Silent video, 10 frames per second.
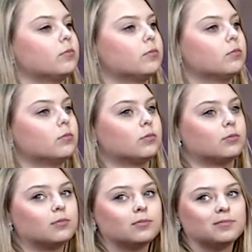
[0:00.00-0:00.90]

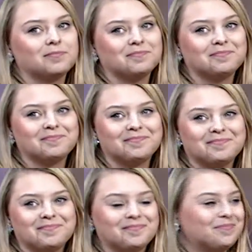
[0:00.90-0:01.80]

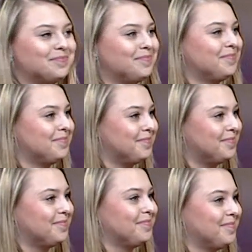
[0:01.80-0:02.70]

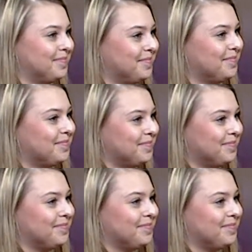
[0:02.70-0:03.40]
[no speech]